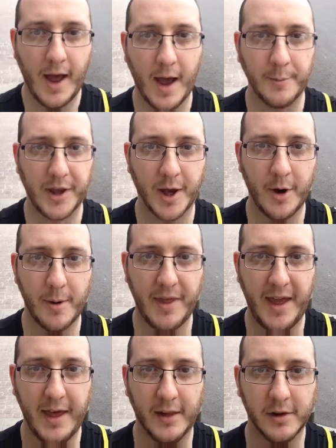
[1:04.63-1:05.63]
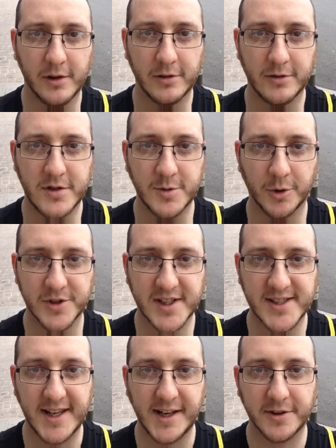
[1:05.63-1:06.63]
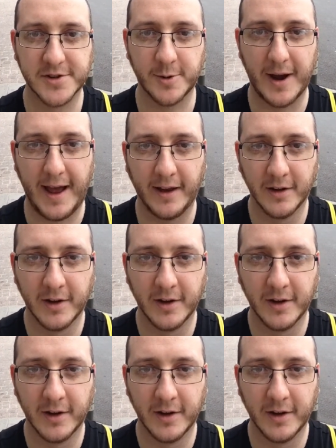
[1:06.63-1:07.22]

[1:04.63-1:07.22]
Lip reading: And we go up the hill towards Casino Square.